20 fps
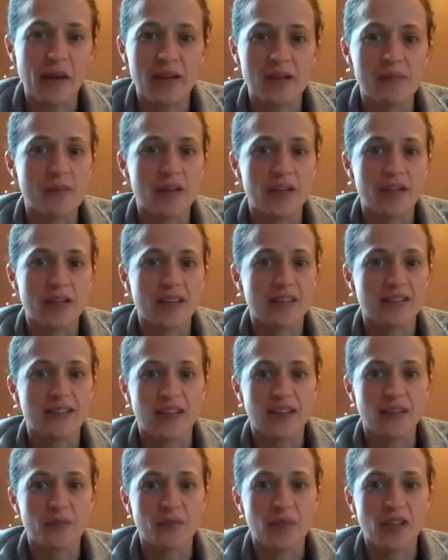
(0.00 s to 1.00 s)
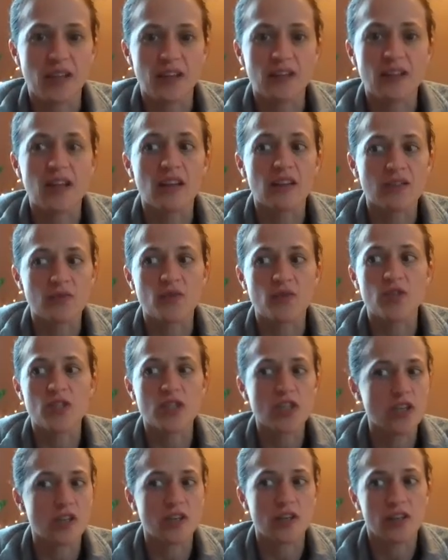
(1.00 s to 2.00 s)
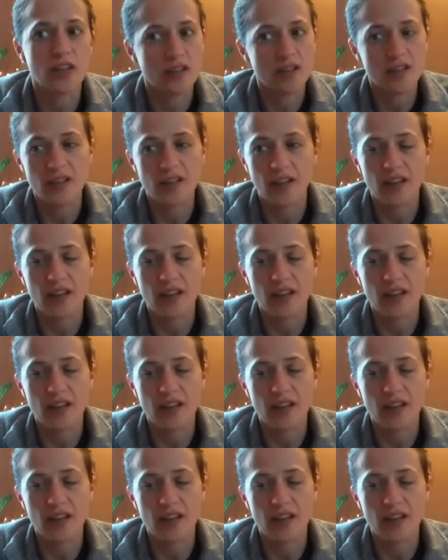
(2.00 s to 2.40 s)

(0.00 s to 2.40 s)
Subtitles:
anybody has asked me that, that's for sure